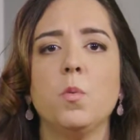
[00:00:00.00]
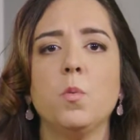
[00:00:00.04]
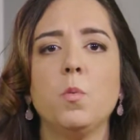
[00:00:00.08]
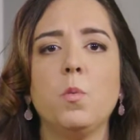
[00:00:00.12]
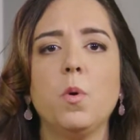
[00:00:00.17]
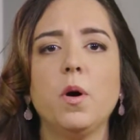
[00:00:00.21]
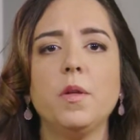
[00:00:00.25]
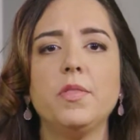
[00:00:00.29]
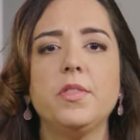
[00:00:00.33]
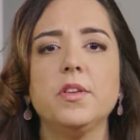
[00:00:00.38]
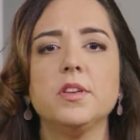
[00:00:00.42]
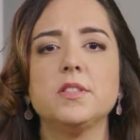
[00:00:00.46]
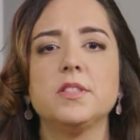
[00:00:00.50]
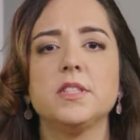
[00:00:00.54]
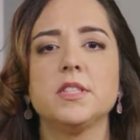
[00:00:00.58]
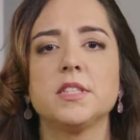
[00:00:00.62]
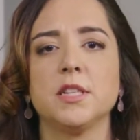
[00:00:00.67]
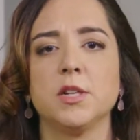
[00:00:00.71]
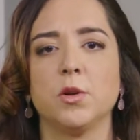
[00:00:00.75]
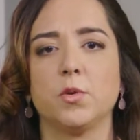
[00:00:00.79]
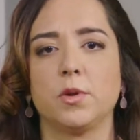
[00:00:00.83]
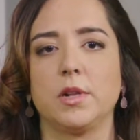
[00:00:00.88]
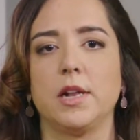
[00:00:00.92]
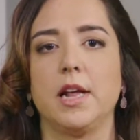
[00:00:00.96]
What does this
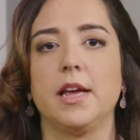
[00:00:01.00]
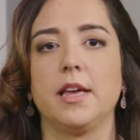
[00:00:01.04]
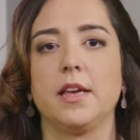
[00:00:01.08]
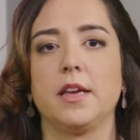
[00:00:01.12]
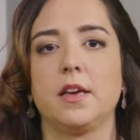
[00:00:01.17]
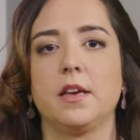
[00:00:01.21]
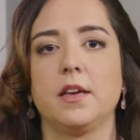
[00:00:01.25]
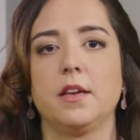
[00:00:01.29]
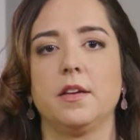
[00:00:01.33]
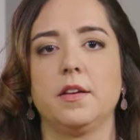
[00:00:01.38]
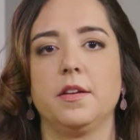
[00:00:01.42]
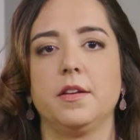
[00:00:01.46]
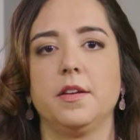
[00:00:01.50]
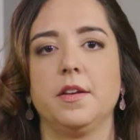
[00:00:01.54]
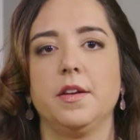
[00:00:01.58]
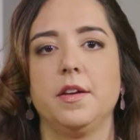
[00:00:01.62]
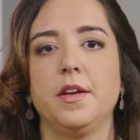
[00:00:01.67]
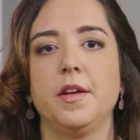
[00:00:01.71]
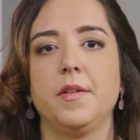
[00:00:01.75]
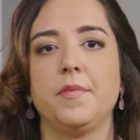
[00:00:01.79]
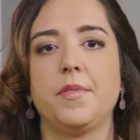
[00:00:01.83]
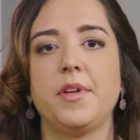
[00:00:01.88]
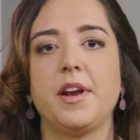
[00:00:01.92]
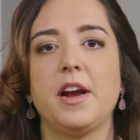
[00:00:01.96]
look like?
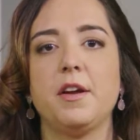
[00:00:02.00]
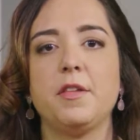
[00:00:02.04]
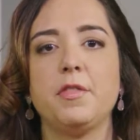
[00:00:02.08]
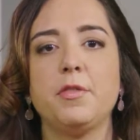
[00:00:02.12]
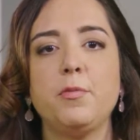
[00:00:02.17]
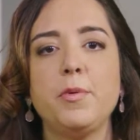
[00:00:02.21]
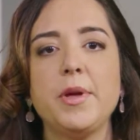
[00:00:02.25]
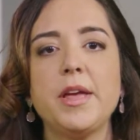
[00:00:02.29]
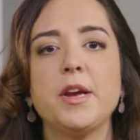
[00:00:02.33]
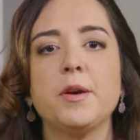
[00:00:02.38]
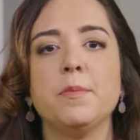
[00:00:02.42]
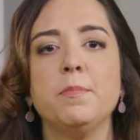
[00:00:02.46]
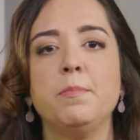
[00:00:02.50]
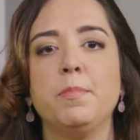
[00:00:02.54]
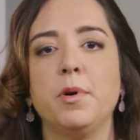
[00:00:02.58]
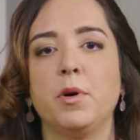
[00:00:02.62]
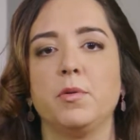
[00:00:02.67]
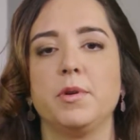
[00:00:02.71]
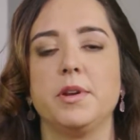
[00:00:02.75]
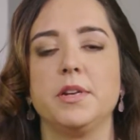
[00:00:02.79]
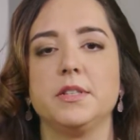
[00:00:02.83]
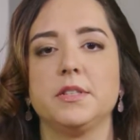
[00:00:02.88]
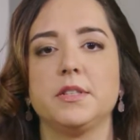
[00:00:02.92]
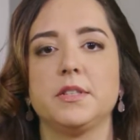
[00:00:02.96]
There are three
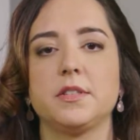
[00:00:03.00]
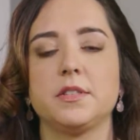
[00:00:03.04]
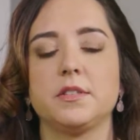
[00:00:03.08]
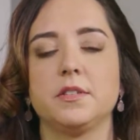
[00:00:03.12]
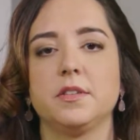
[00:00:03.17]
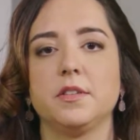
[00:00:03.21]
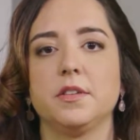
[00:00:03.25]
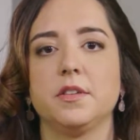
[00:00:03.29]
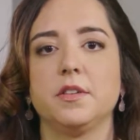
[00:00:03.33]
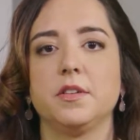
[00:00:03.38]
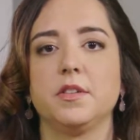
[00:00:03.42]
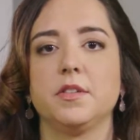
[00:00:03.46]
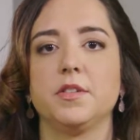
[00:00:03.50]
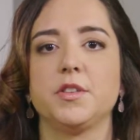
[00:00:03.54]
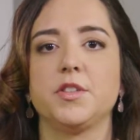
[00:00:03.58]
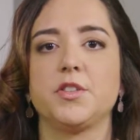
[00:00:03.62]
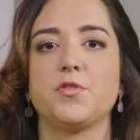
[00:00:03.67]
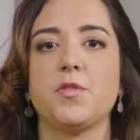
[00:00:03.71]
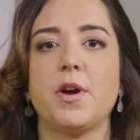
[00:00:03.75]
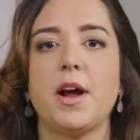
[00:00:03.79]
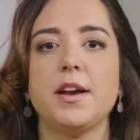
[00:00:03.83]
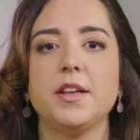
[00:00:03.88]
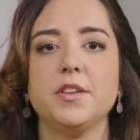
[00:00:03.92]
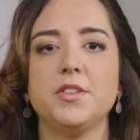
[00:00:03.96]
components:
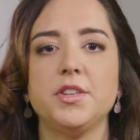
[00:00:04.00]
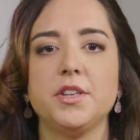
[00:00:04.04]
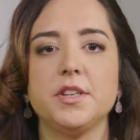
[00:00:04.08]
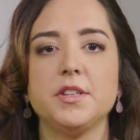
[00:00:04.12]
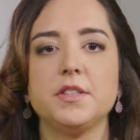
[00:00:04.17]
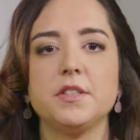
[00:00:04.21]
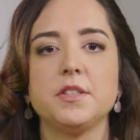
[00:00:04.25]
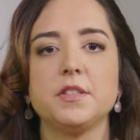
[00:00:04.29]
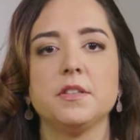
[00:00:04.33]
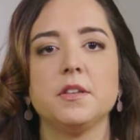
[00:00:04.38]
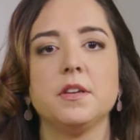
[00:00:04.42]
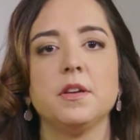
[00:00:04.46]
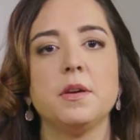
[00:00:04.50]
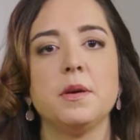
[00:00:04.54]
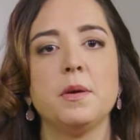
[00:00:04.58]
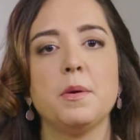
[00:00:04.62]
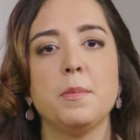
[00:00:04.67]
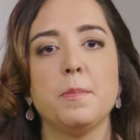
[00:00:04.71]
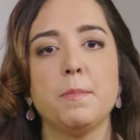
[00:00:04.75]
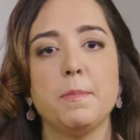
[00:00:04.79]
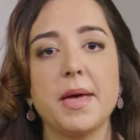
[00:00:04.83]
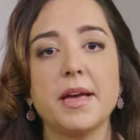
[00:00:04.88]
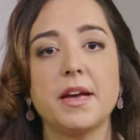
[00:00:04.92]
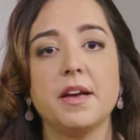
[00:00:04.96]
strategies,
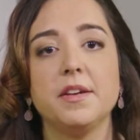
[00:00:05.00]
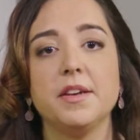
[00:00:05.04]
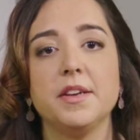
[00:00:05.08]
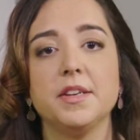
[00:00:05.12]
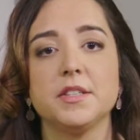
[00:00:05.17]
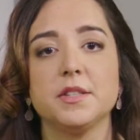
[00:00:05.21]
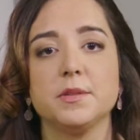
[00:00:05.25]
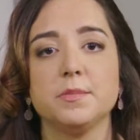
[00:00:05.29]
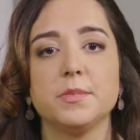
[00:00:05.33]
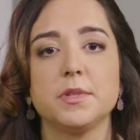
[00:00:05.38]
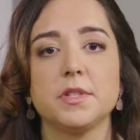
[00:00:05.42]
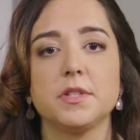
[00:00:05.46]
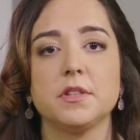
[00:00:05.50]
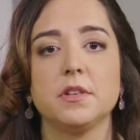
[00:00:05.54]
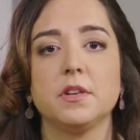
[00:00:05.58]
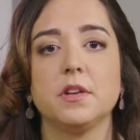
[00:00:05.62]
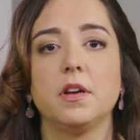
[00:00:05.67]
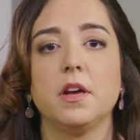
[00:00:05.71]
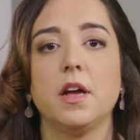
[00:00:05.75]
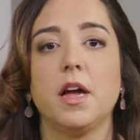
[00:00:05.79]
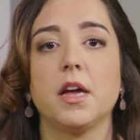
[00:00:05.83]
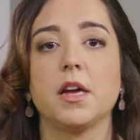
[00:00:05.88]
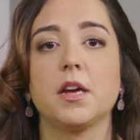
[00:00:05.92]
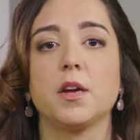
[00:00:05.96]
mechanisms,
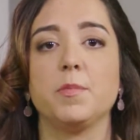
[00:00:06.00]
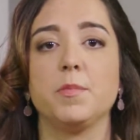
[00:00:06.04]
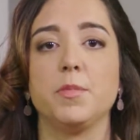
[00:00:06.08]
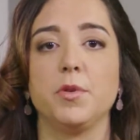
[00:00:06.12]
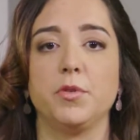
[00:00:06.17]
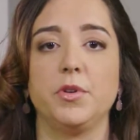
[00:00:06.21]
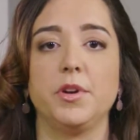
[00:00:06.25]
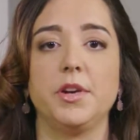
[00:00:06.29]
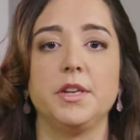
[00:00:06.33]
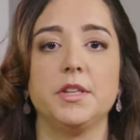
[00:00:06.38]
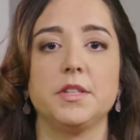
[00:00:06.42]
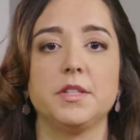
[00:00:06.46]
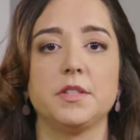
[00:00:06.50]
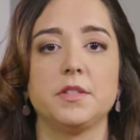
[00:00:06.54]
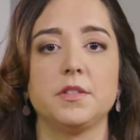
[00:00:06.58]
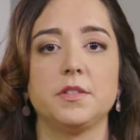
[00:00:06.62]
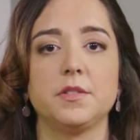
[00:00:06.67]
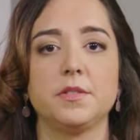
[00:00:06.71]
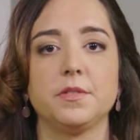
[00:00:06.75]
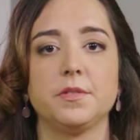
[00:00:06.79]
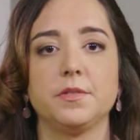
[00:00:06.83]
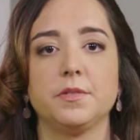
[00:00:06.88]
and communities.